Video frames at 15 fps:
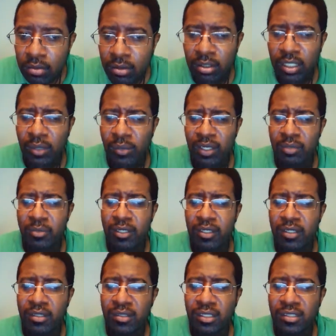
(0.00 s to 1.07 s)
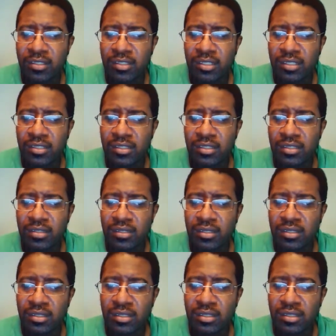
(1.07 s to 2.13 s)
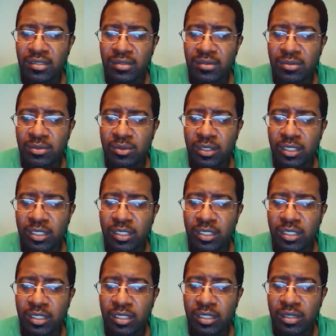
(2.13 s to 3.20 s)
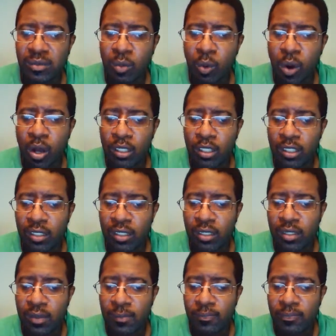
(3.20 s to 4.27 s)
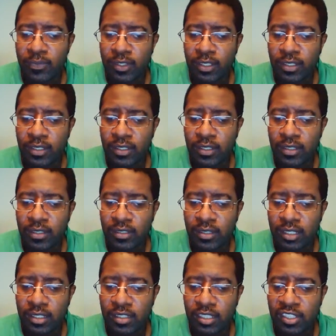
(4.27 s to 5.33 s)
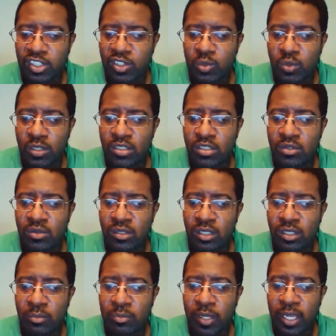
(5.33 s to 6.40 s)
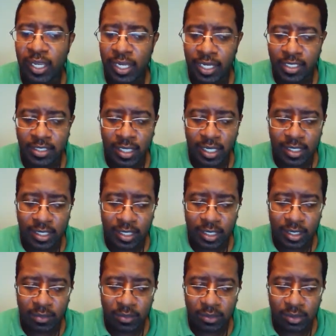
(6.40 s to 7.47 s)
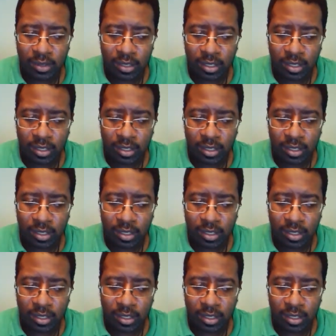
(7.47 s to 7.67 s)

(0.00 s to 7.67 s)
Okay, wait a minute. Let's see. This is really wonky, because it just switched to another page and I didn't even